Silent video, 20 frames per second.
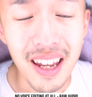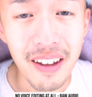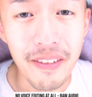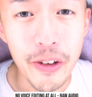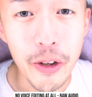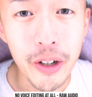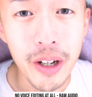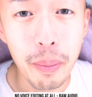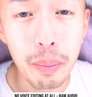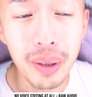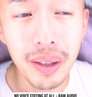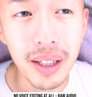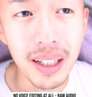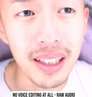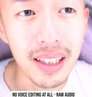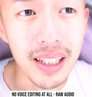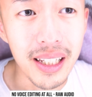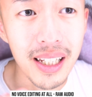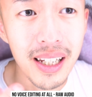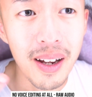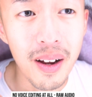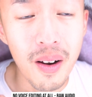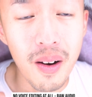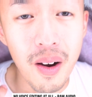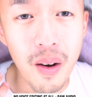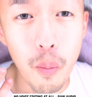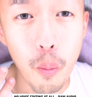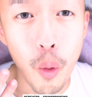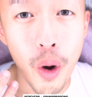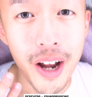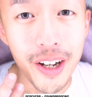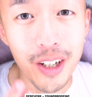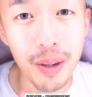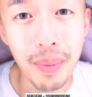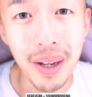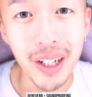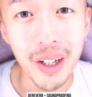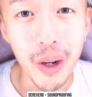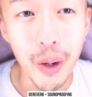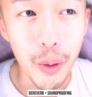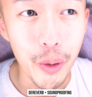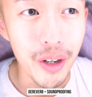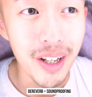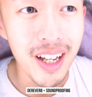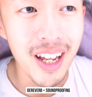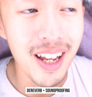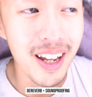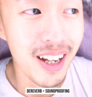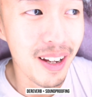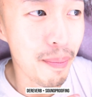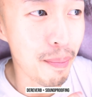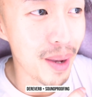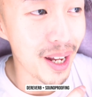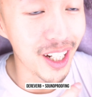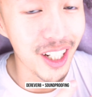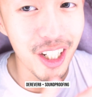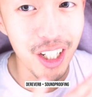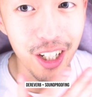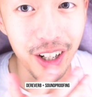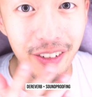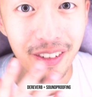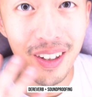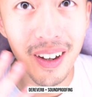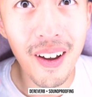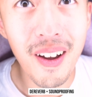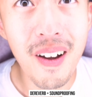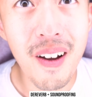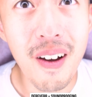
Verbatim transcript: if you completely want to make your own makeshift